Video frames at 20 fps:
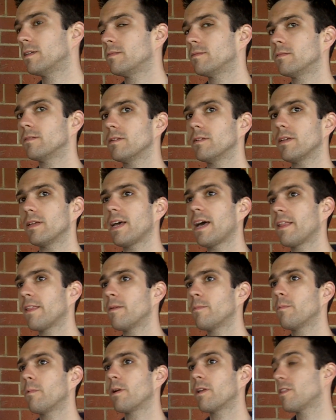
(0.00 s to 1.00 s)
and how they're
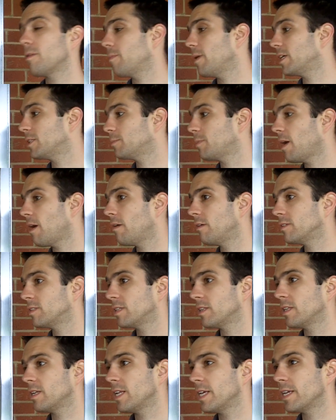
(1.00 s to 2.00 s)
one of the best pairings in
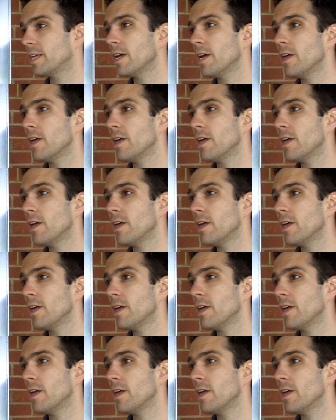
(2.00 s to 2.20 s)
the league.